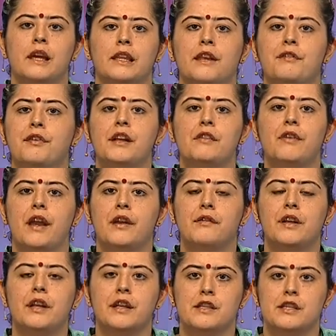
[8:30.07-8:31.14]
they feel very,
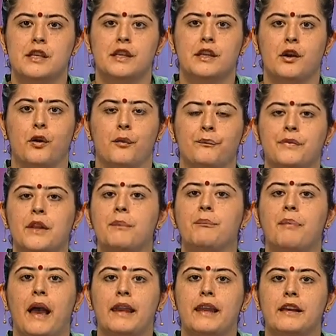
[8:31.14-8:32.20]
very insecure. They
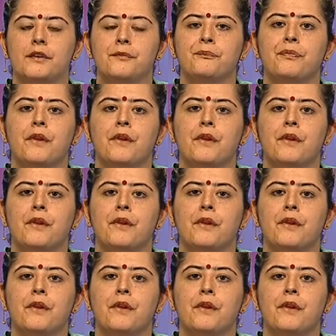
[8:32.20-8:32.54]
panic.